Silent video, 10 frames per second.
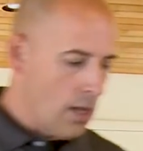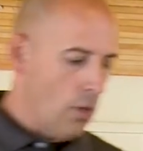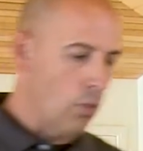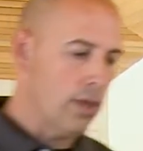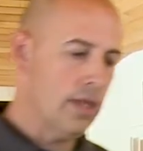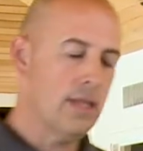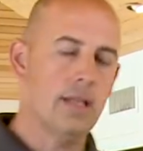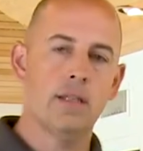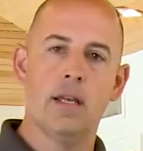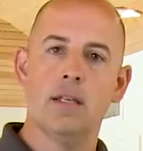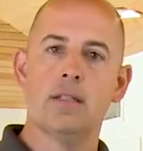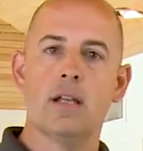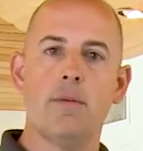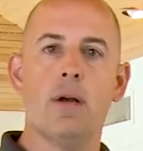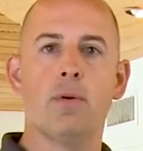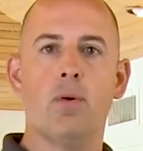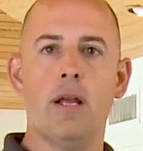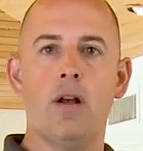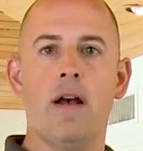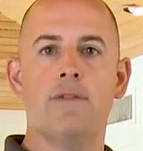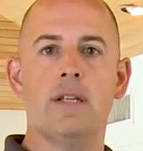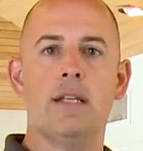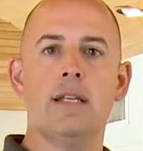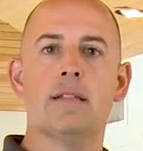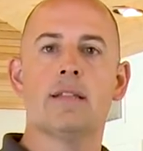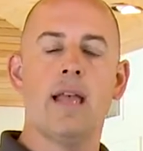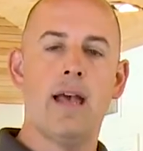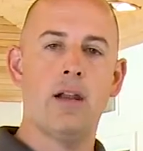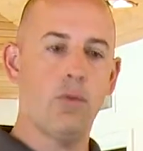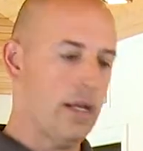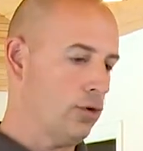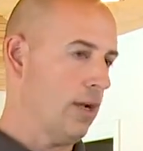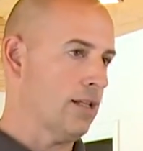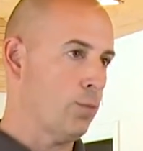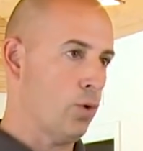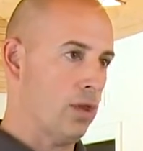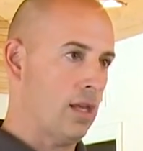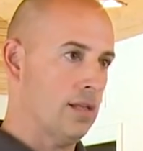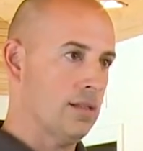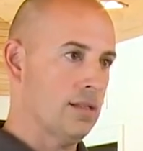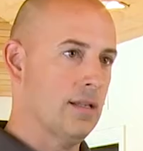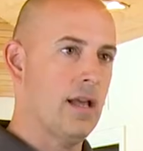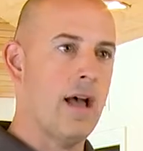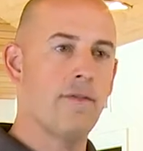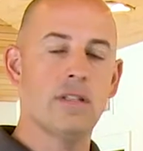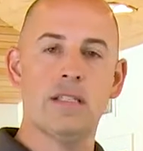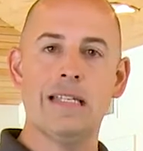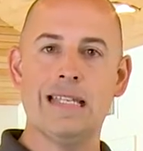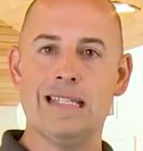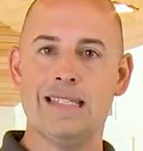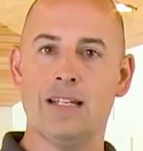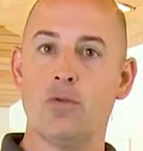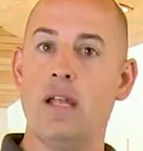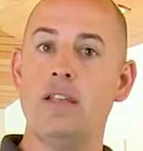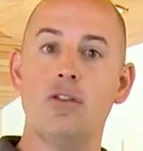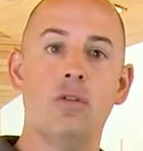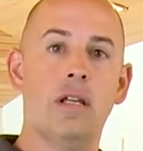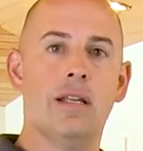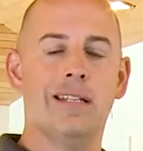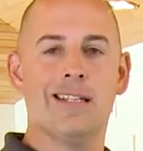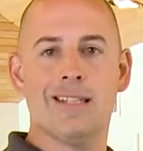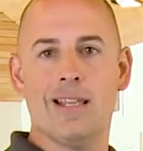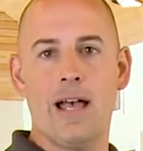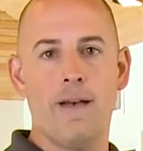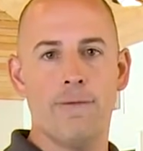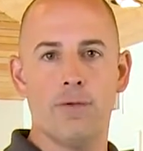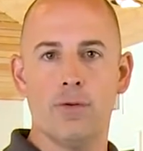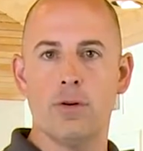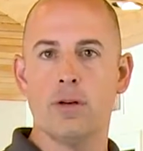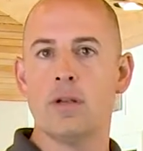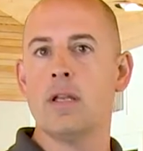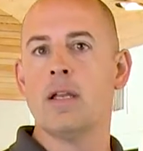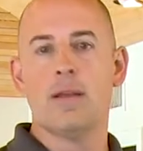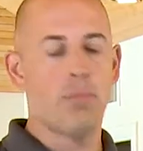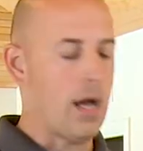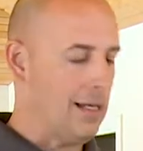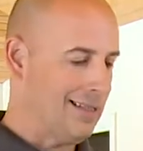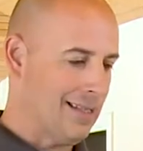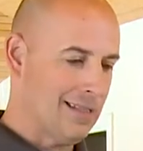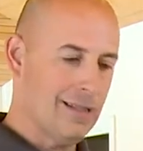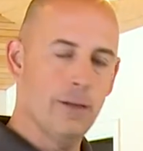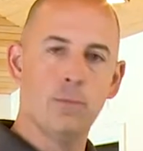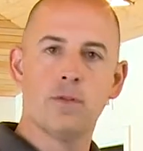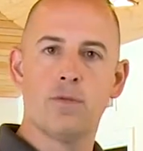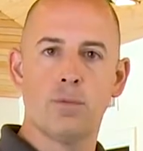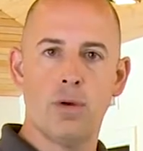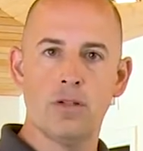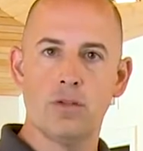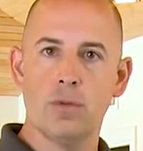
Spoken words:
One thing that does come up quite often is, how do I transport this? Obviously, this is a great unit. It does a lot for body systems, for pressure